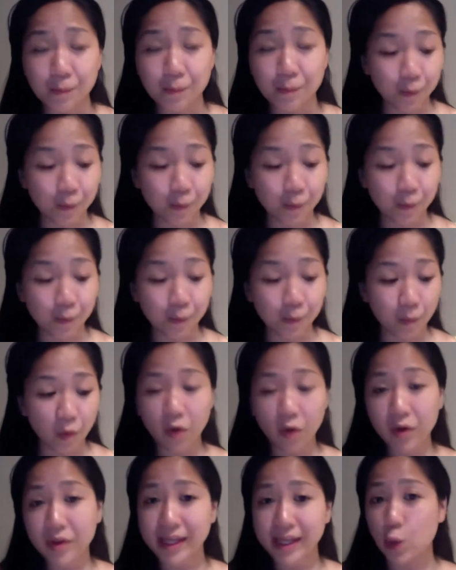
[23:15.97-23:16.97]

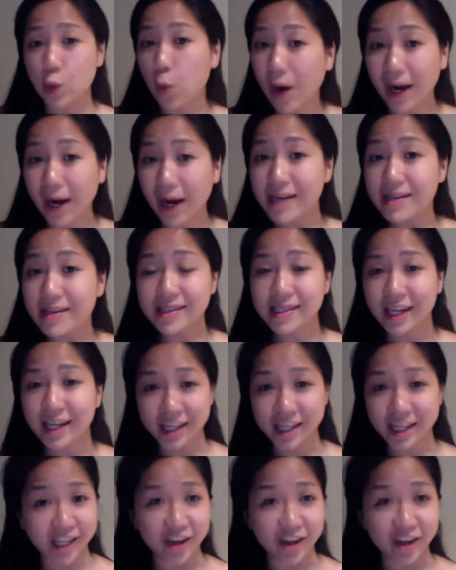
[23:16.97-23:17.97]
more than
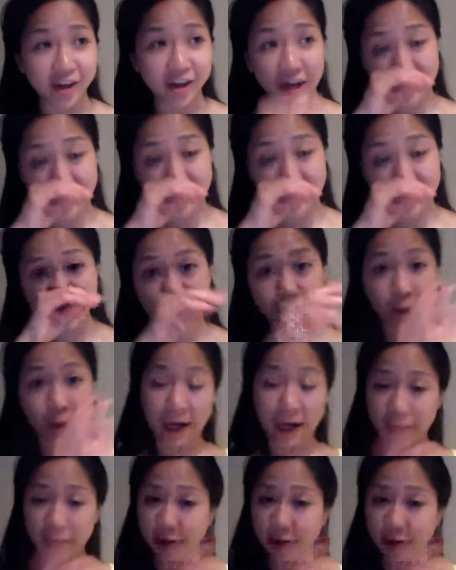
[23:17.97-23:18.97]
twice a year. I
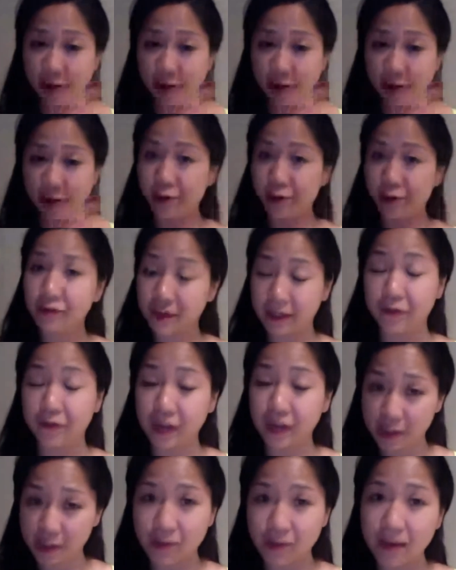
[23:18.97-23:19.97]
mean, I don't know
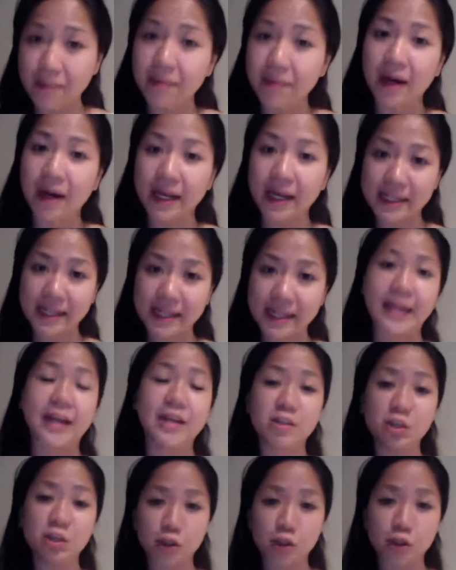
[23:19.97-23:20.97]
if you guys remember, I
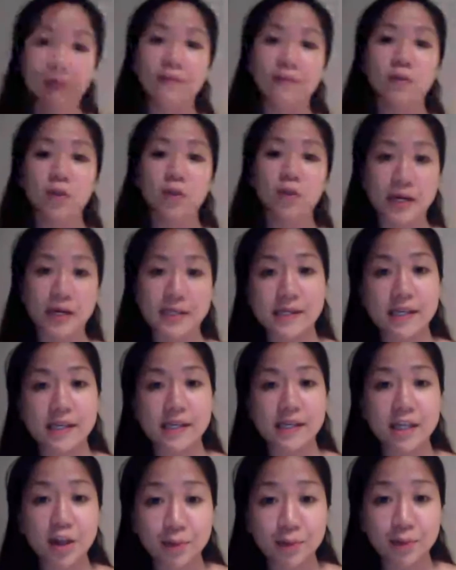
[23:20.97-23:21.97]
said that I used to travel
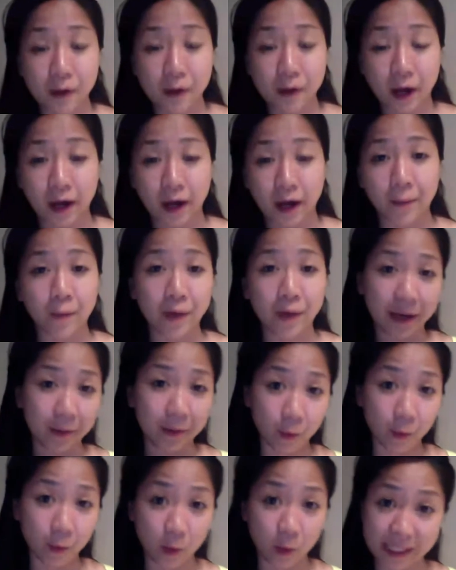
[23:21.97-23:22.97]
twice a year
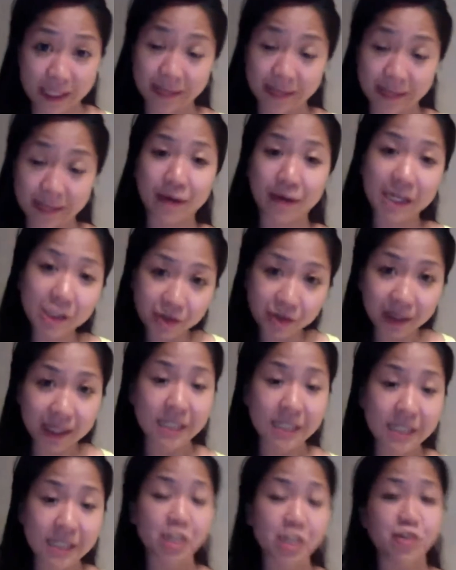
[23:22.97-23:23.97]
when I was in my
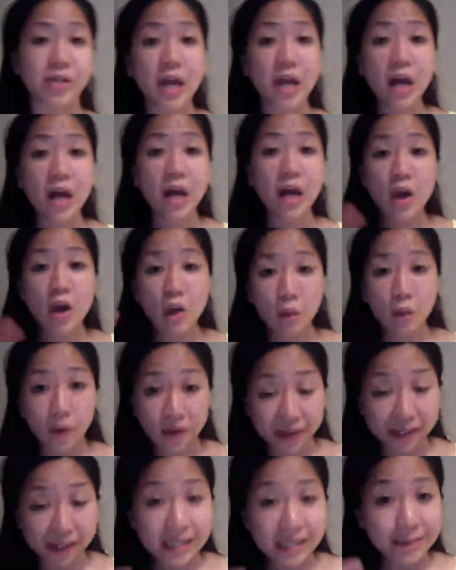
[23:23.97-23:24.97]
restaurant industry.
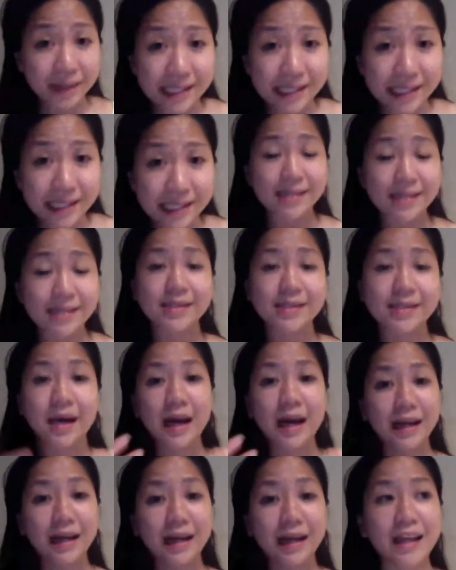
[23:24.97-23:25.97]
Well, this
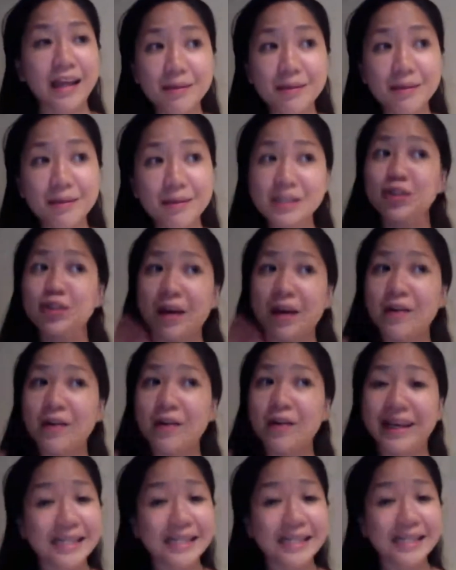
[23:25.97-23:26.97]
business allowed me to
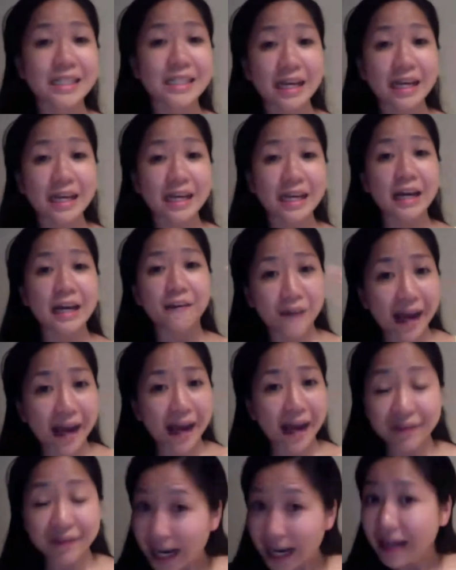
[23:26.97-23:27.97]
travel at least
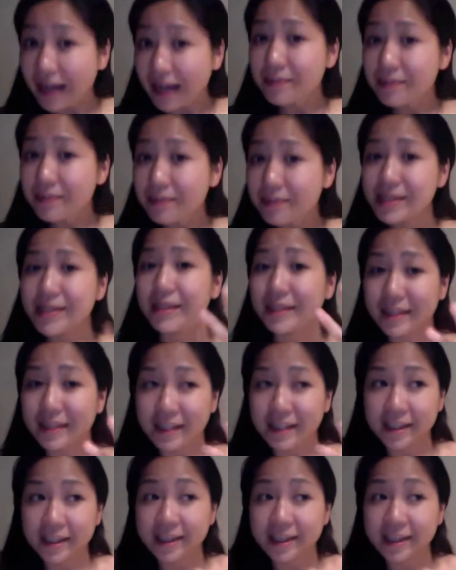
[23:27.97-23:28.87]
five times